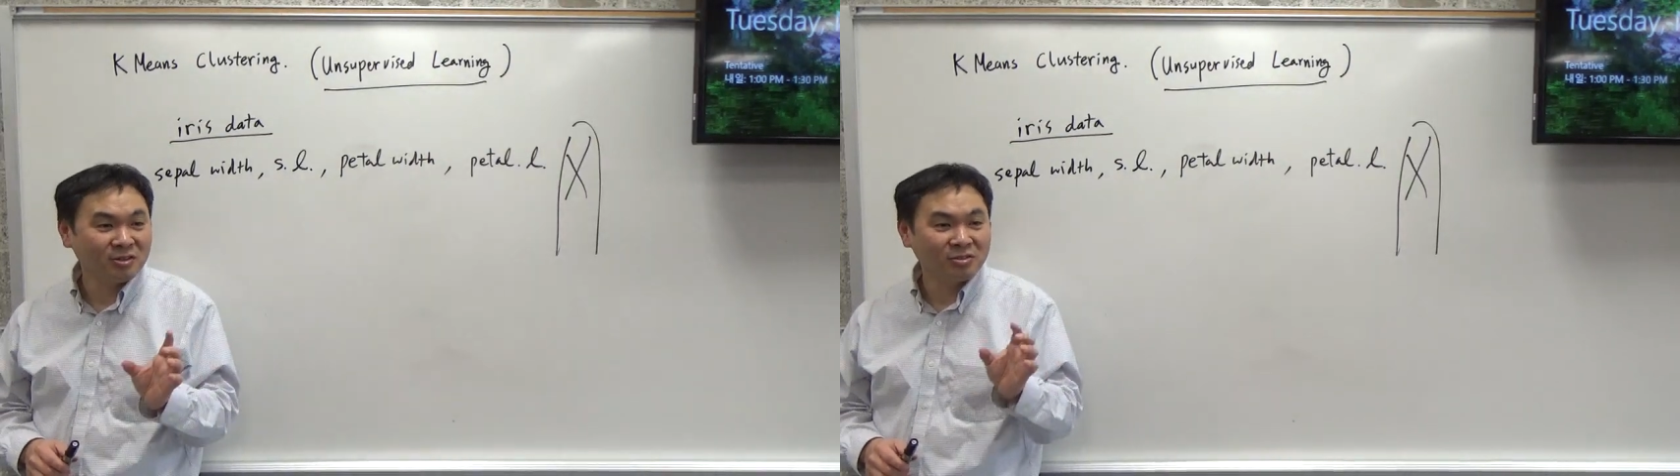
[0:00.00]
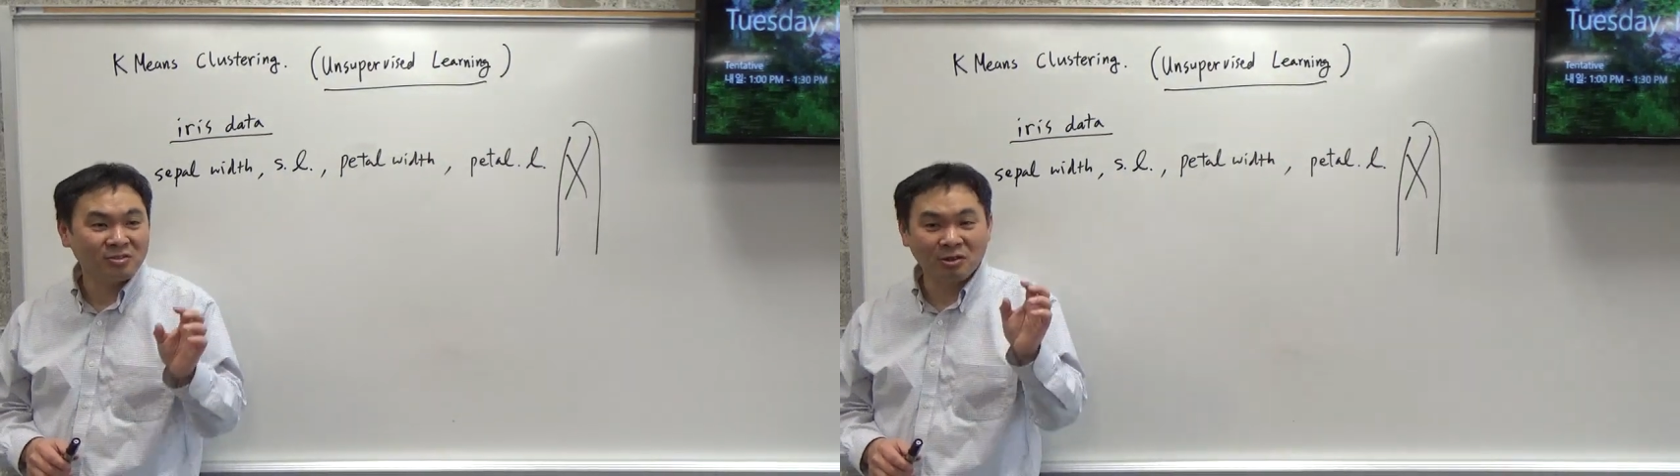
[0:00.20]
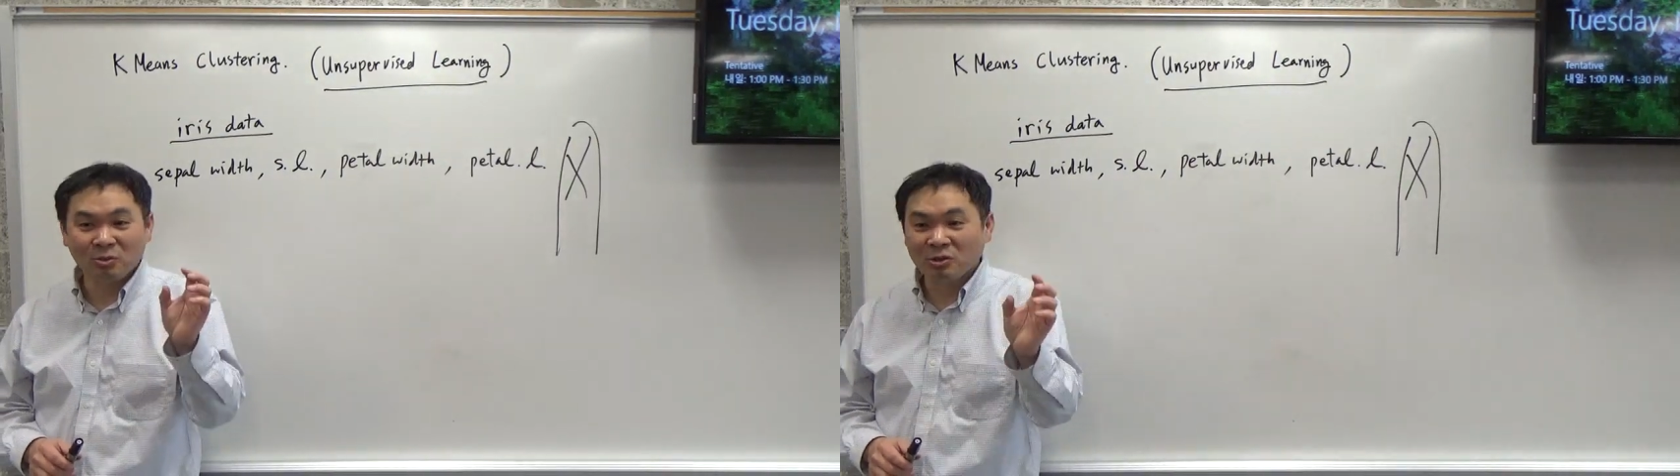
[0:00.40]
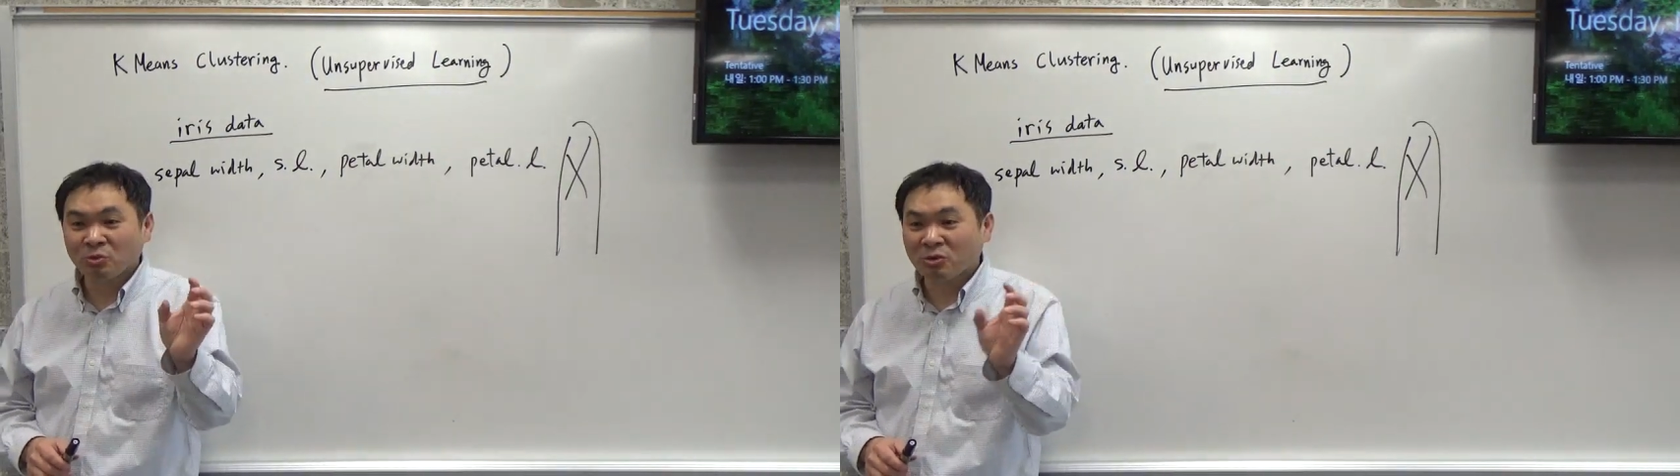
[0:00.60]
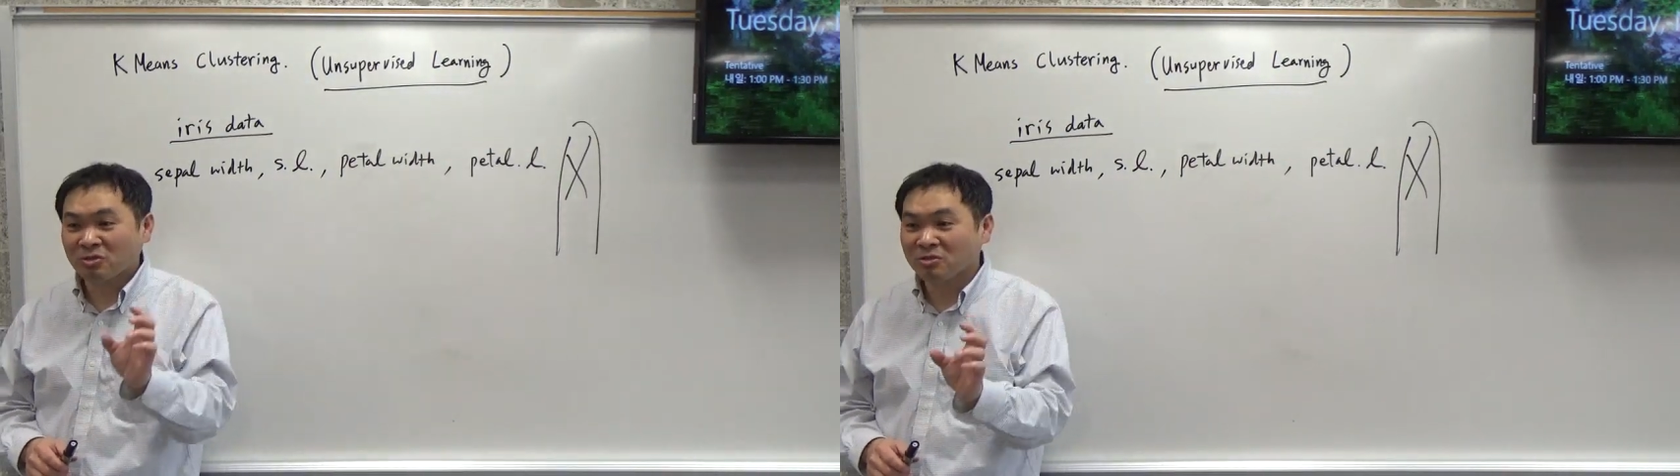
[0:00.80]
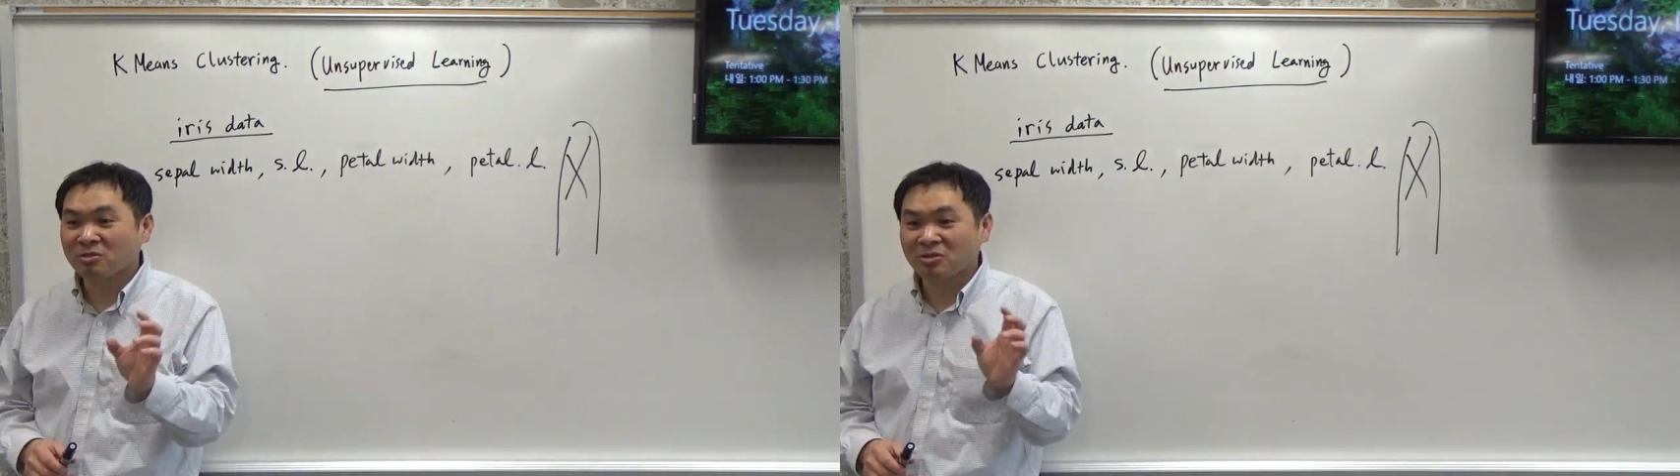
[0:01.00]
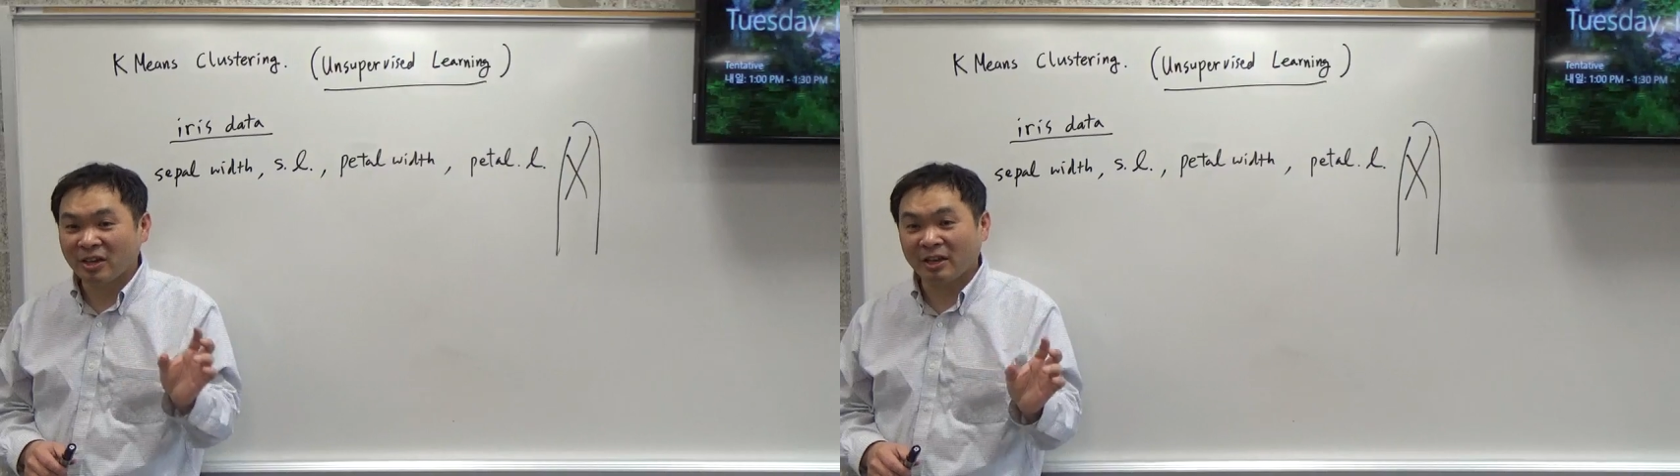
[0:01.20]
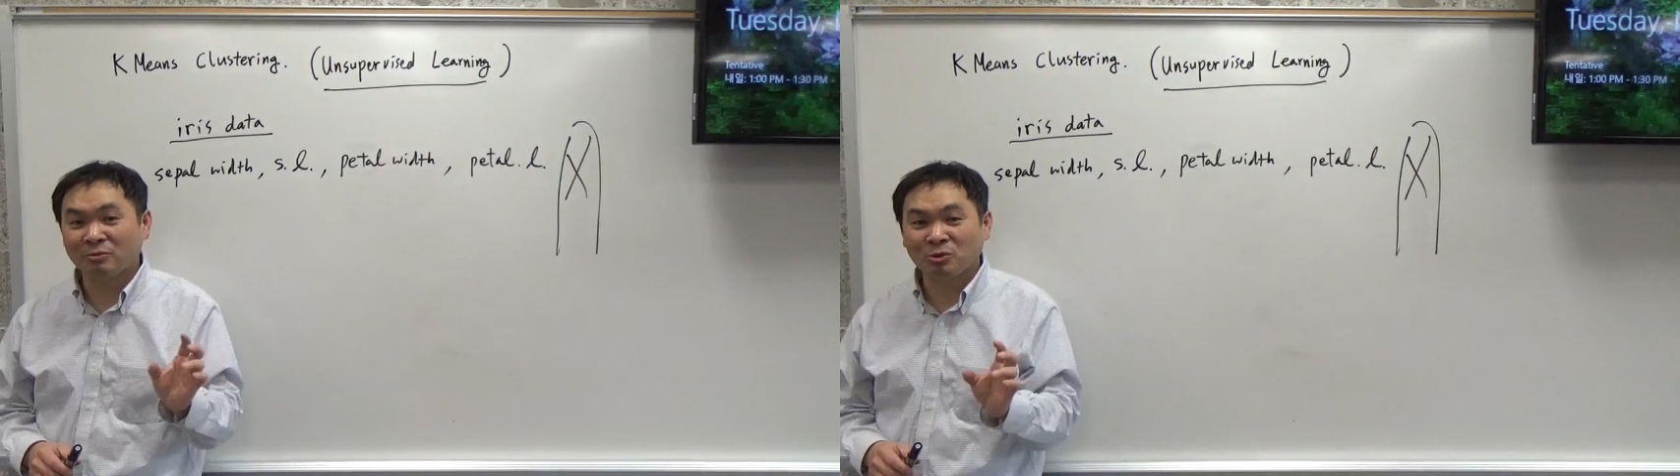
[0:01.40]
See which one is the
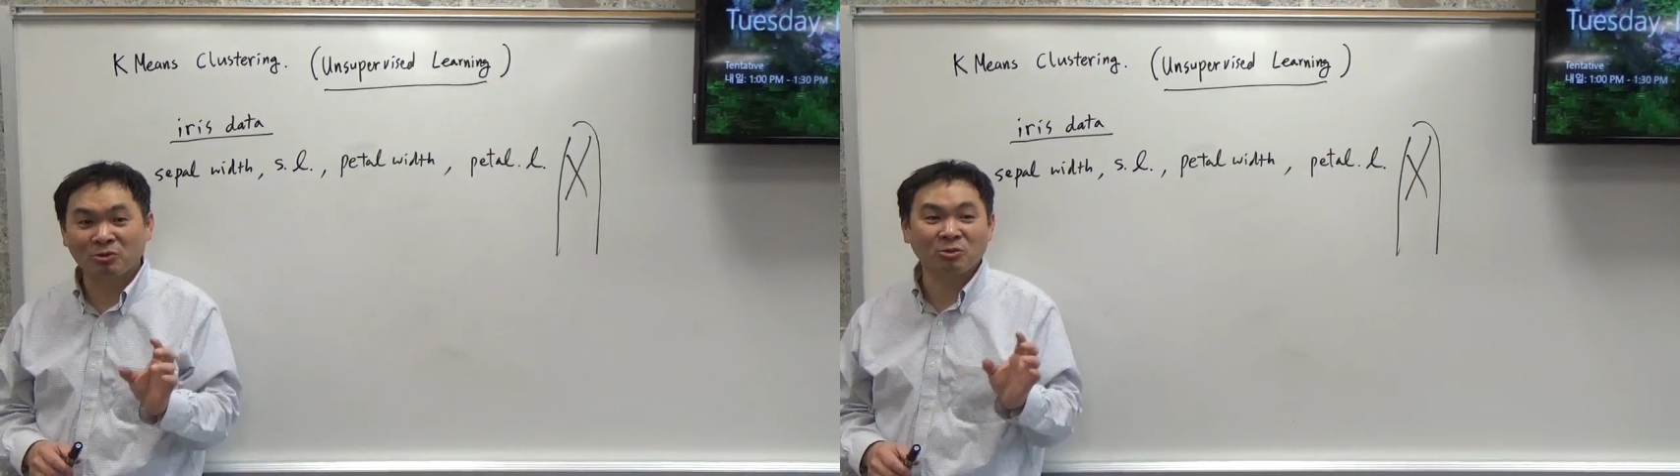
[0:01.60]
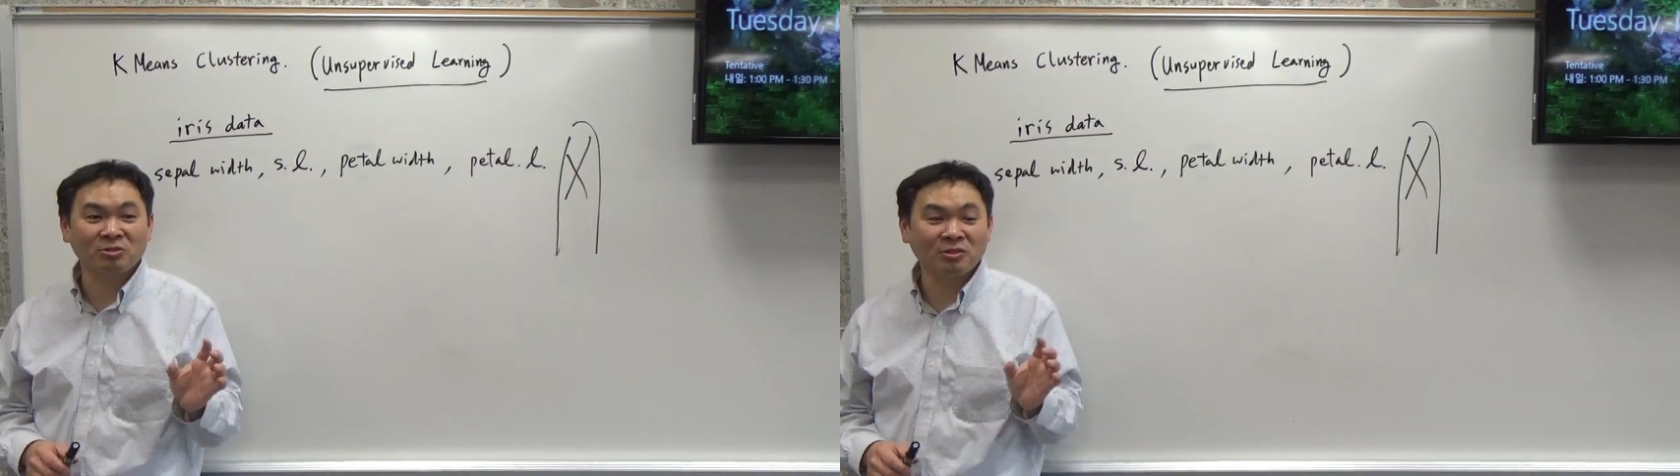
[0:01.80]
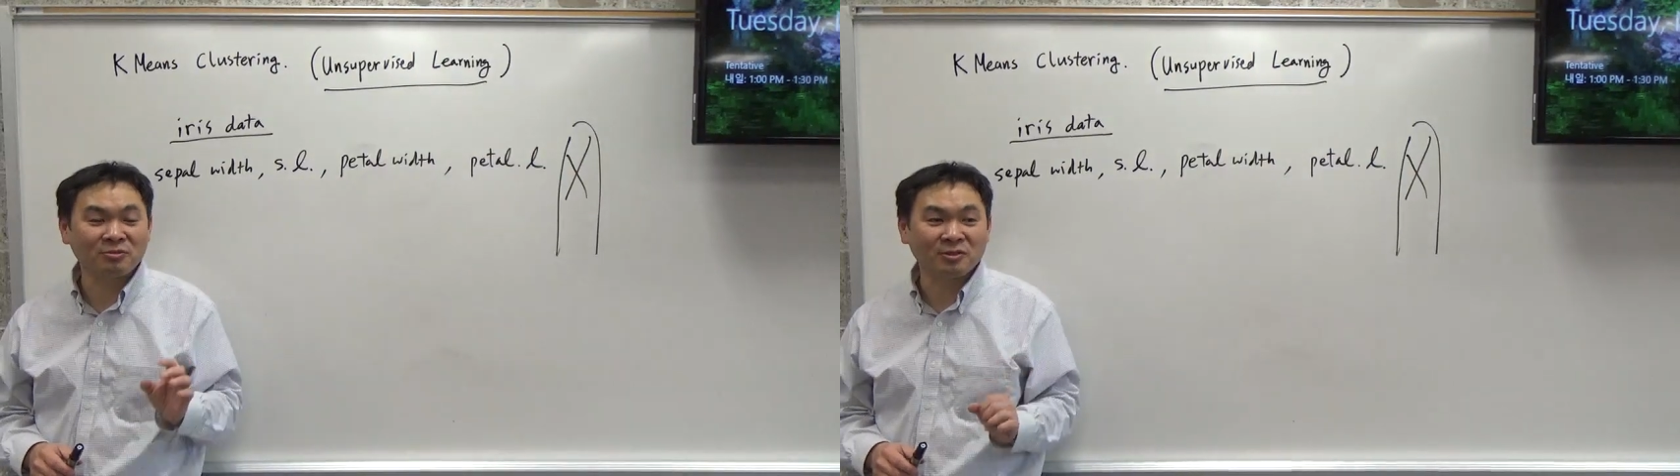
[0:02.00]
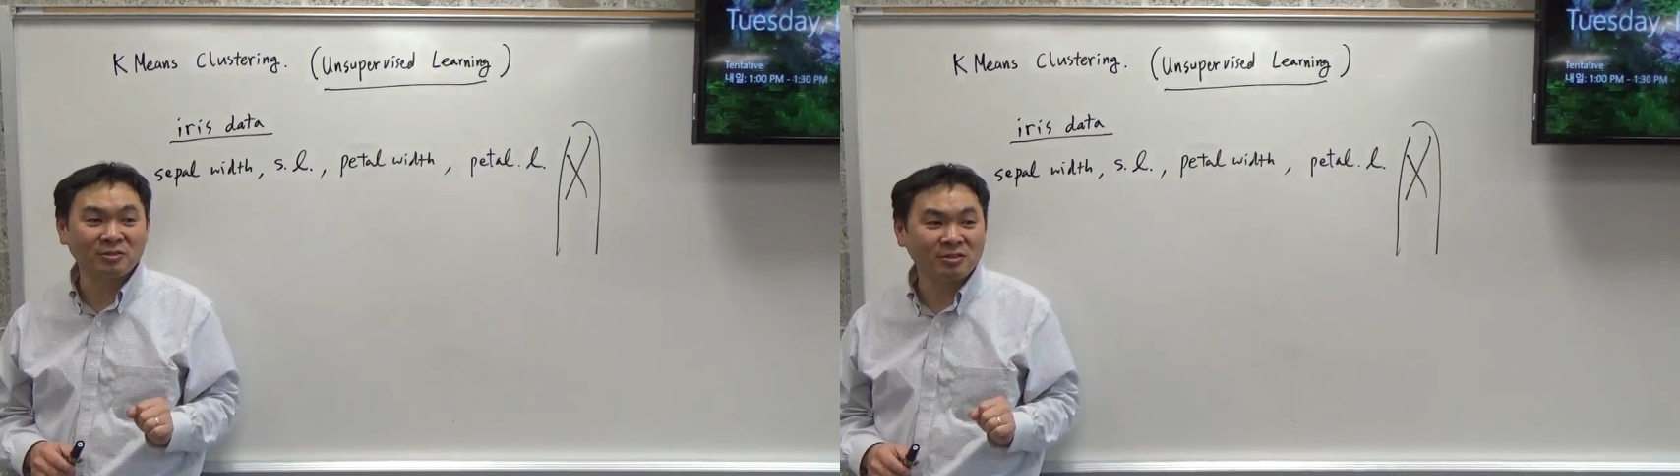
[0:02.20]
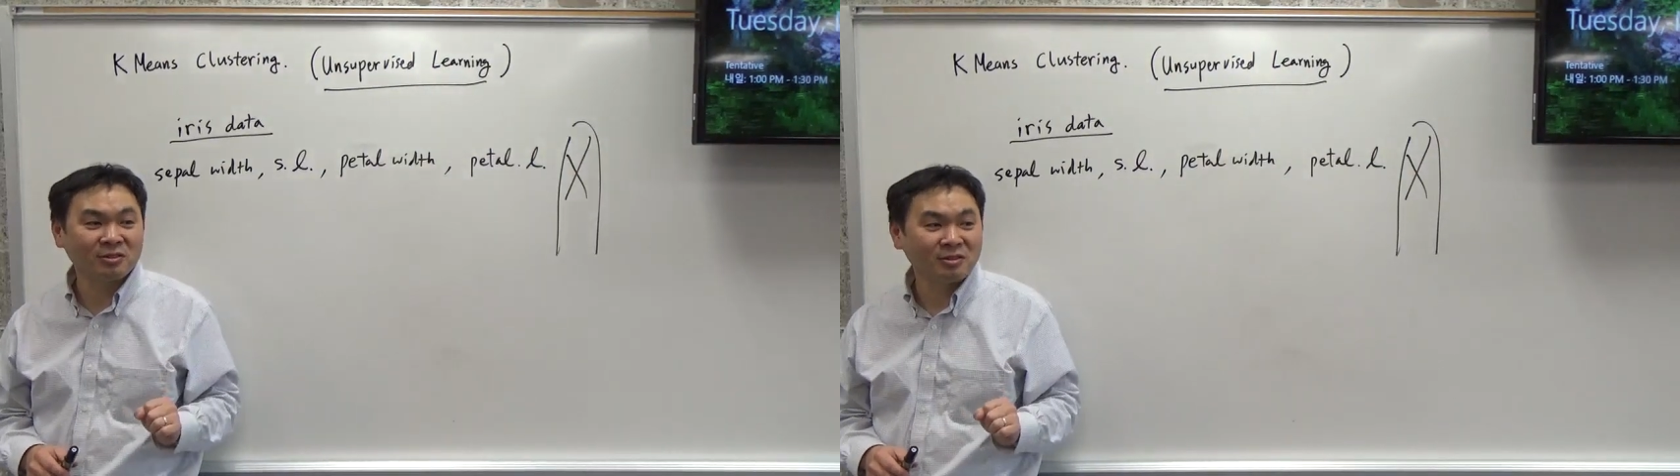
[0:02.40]
same, which one's different.